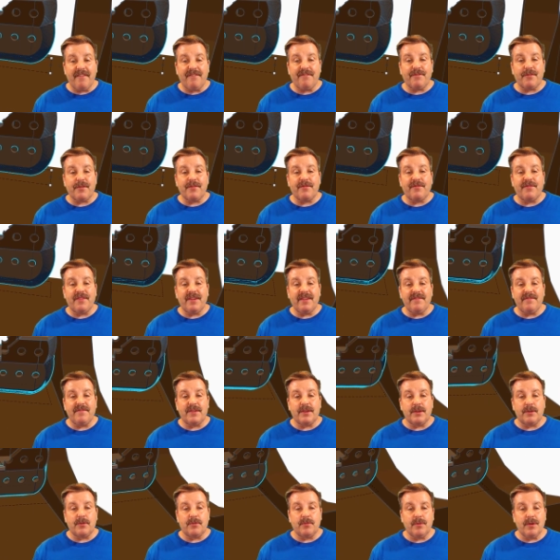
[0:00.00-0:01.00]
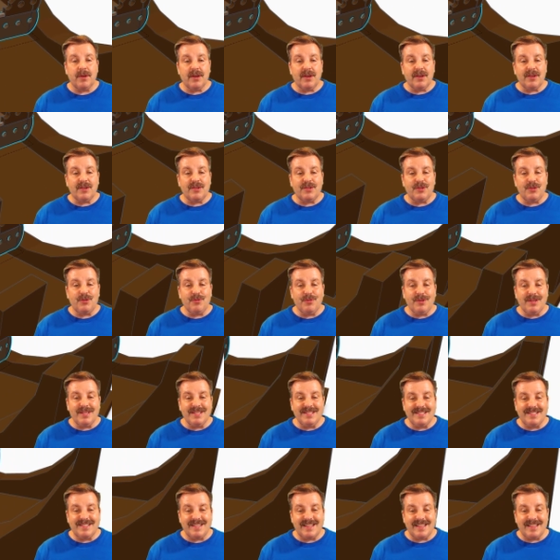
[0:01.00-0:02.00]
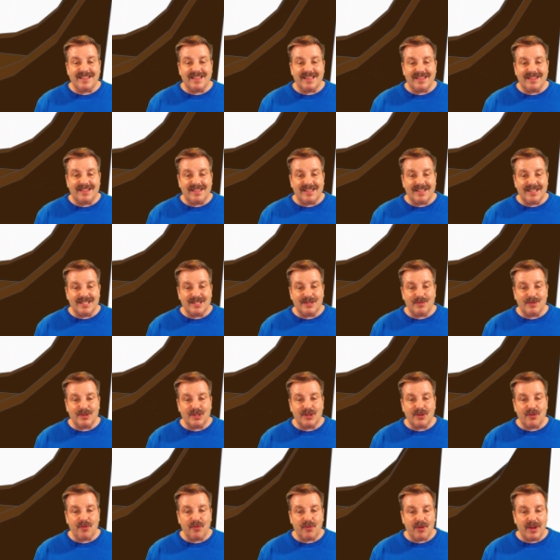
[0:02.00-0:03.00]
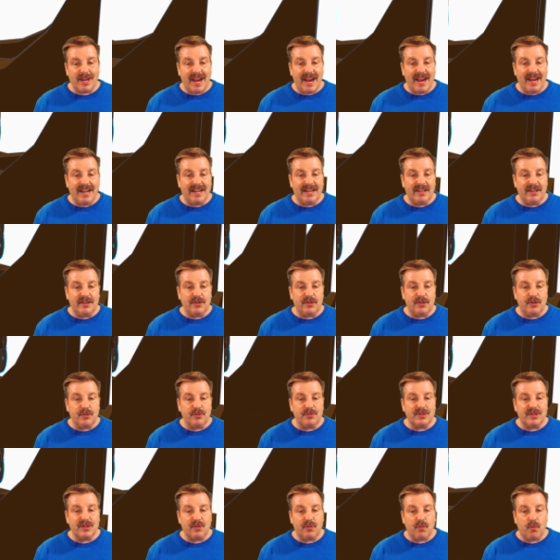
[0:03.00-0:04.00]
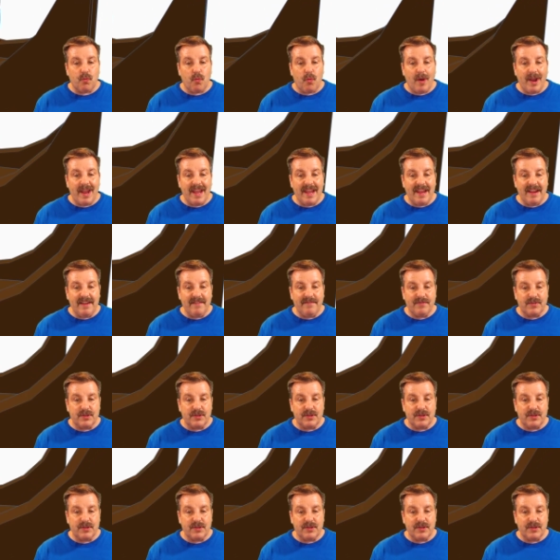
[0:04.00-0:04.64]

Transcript: for fit view, you can see that this was created using Wave